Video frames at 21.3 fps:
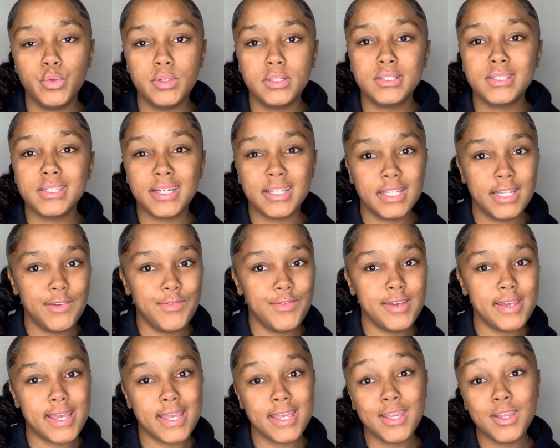to
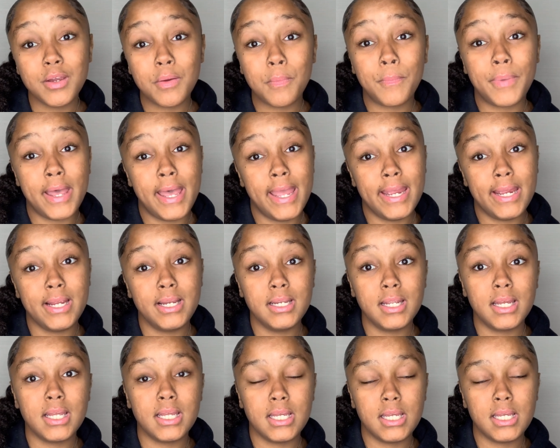alleviate your
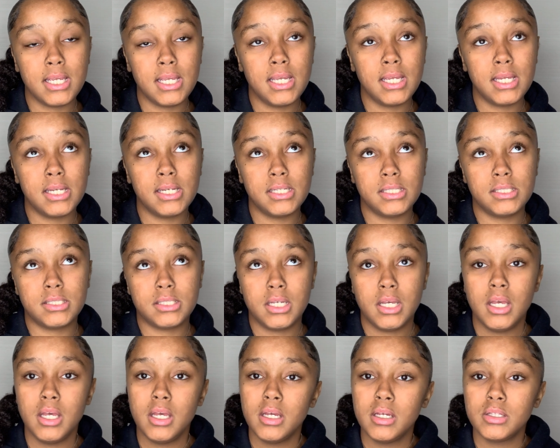pain is
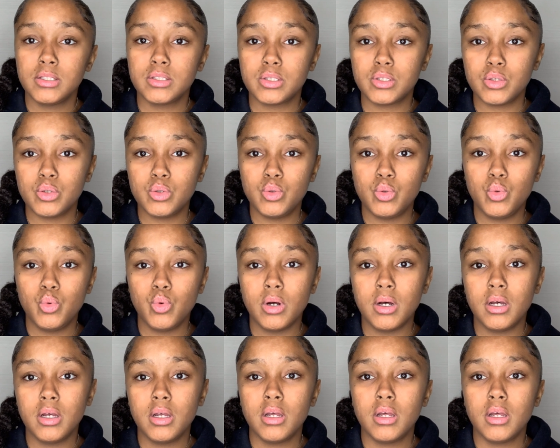to